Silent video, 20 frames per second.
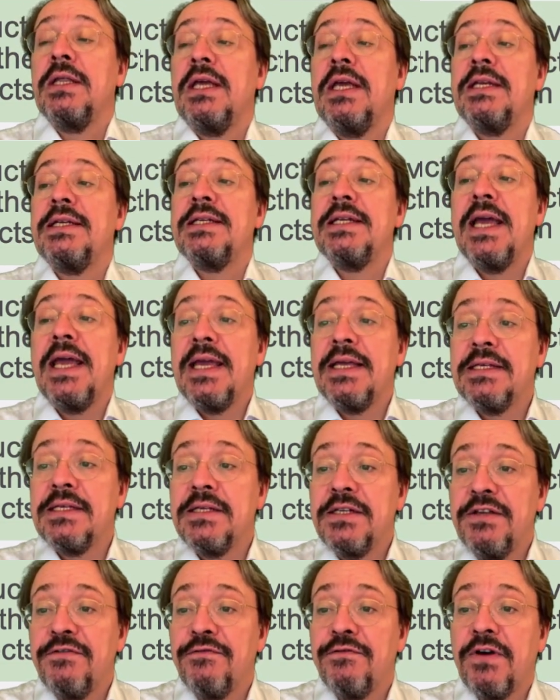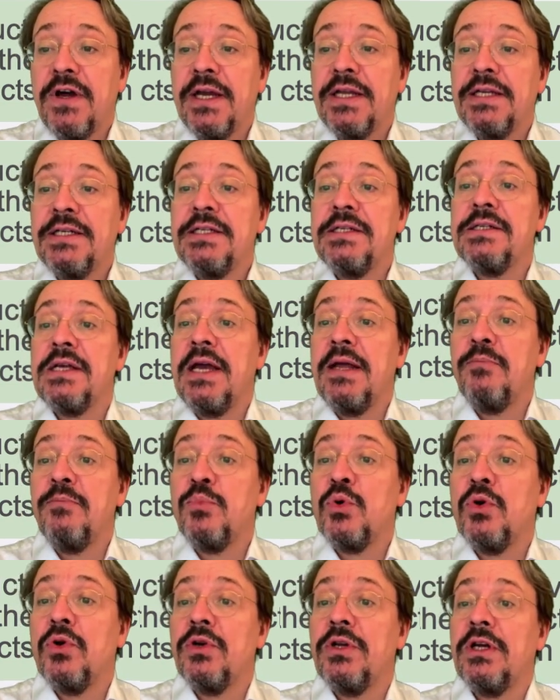it takes a defined design
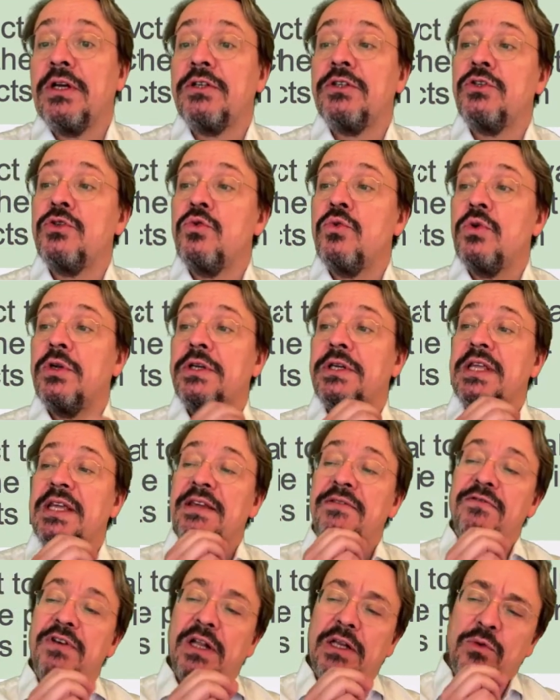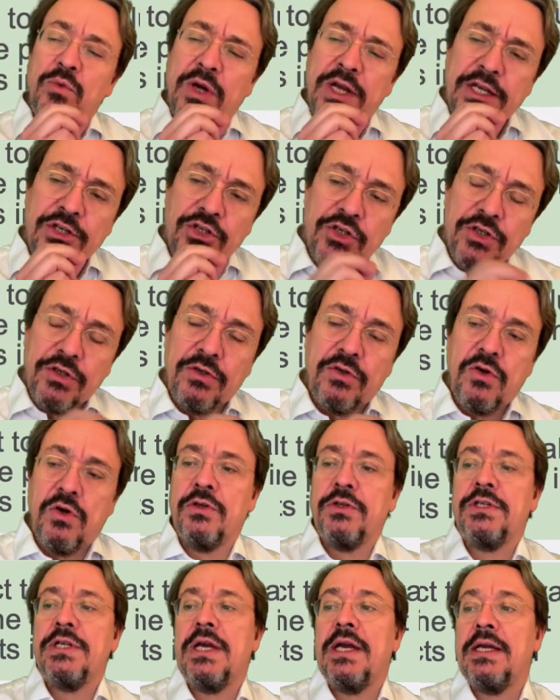product to an evaluation
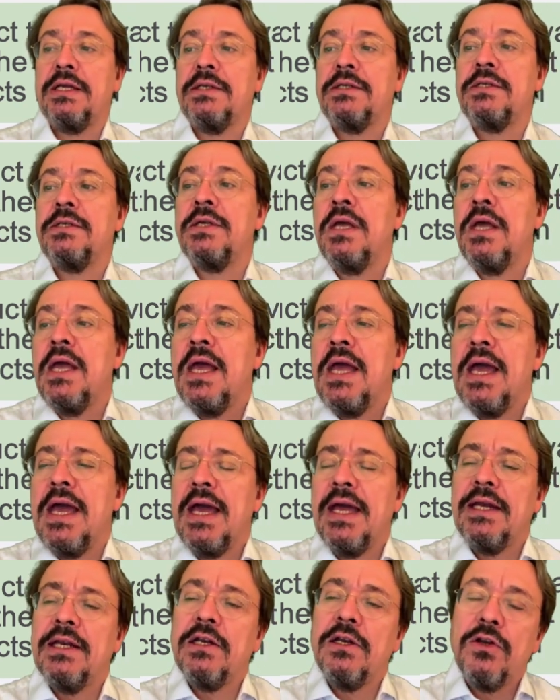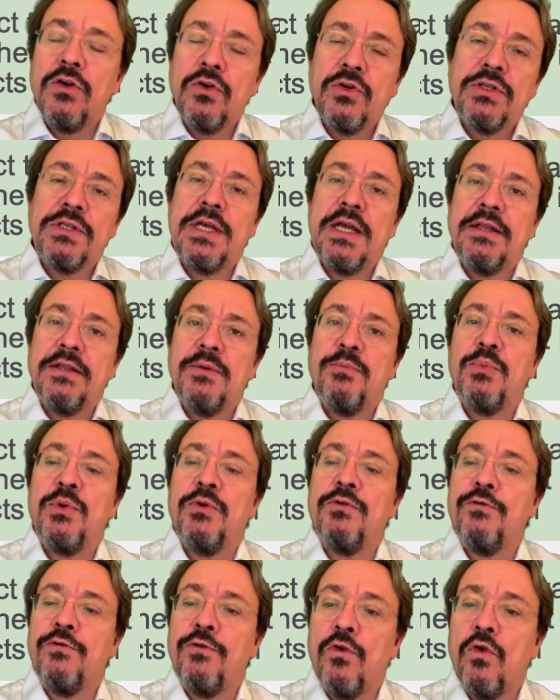context and looks at the
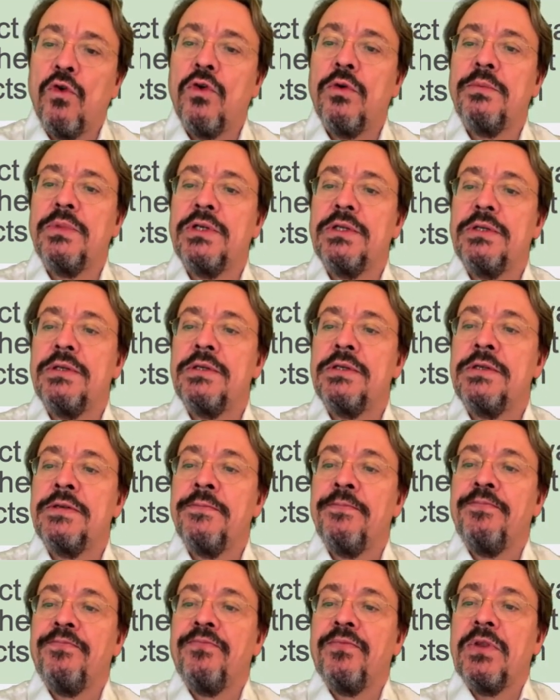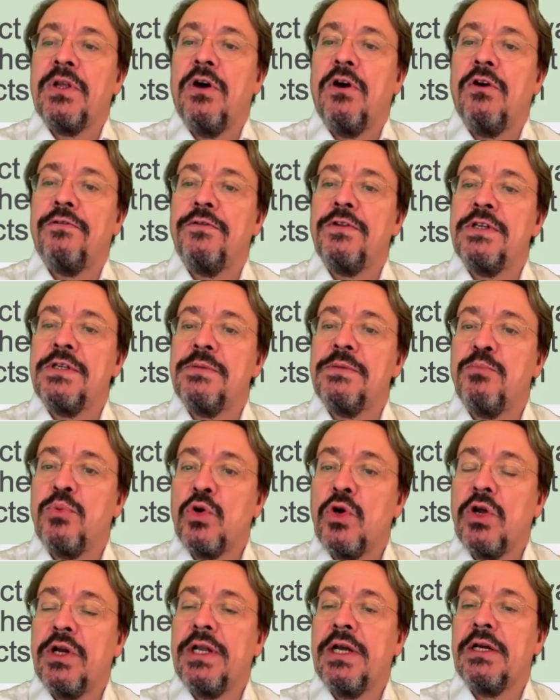performance of this
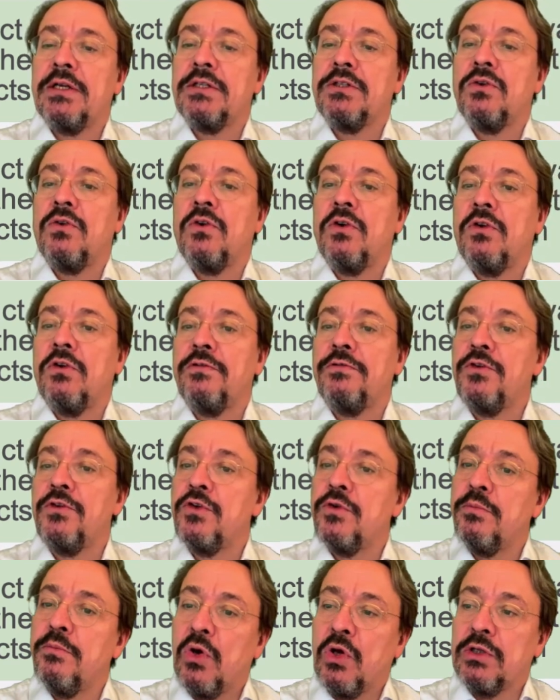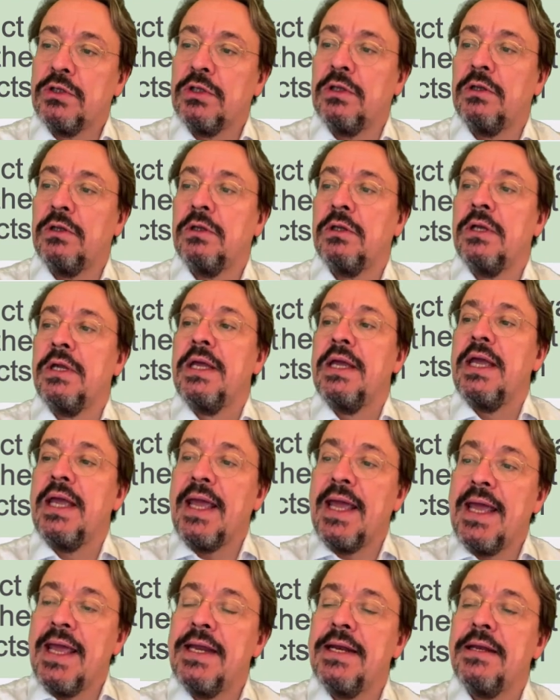product or of your model
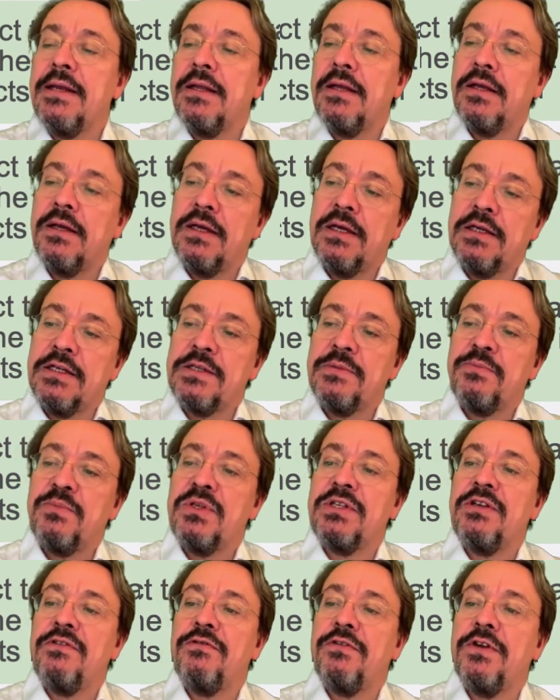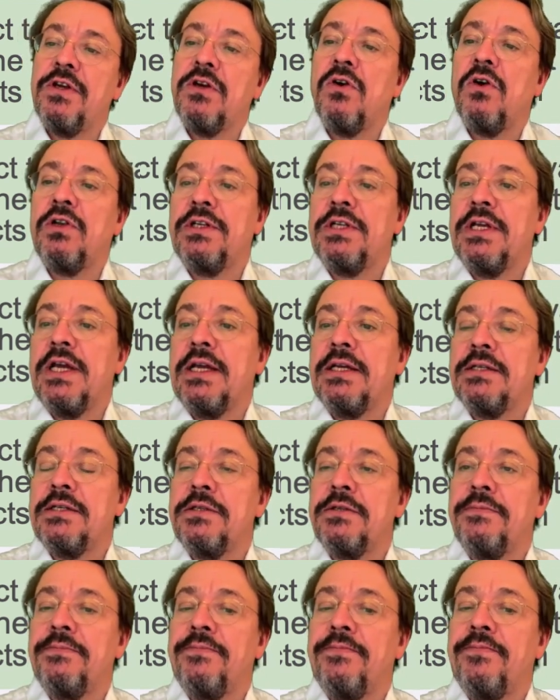in a specific
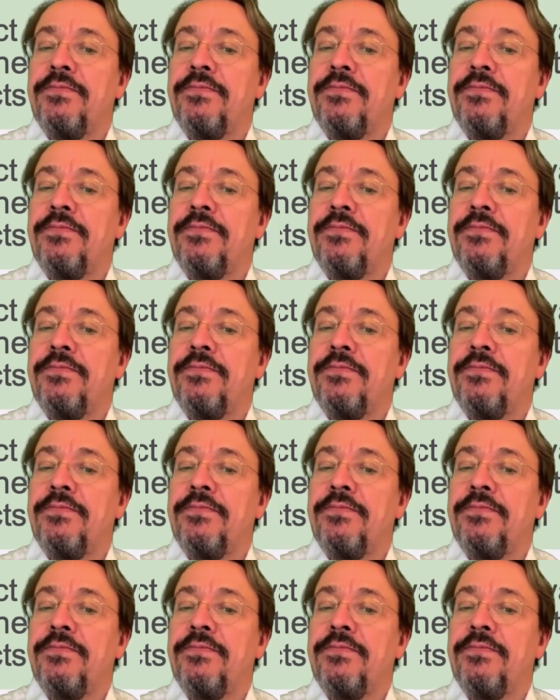context.